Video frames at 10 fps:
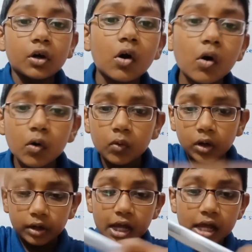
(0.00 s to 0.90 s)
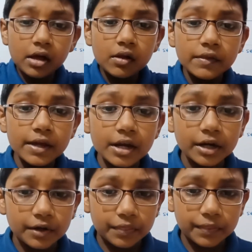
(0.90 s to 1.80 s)
go around the
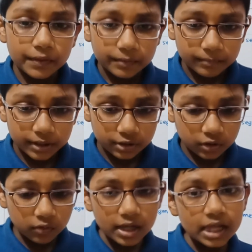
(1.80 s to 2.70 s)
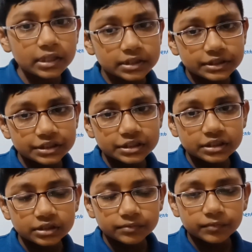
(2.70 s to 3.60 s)
earth, but no
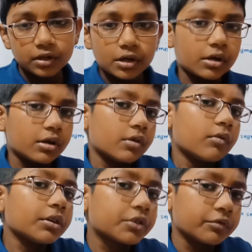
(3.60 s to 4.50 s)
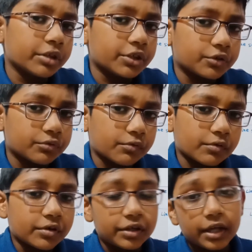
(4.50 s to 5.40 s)
ends. What should we do?
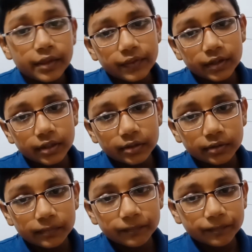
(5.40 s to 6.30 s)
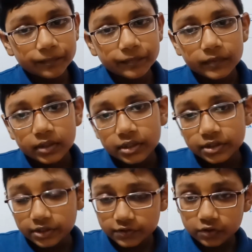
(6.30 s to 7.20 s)
Nothing.
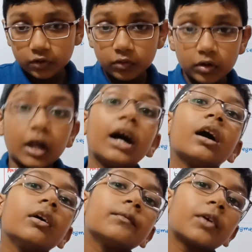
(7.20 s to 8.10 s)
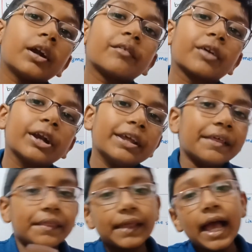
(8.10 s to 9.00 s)
Just go around forever.
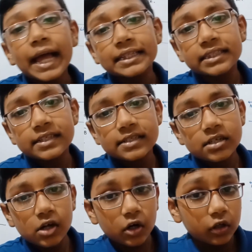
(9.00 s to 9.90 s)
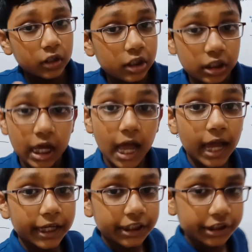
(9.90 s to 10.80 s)
That's called a line.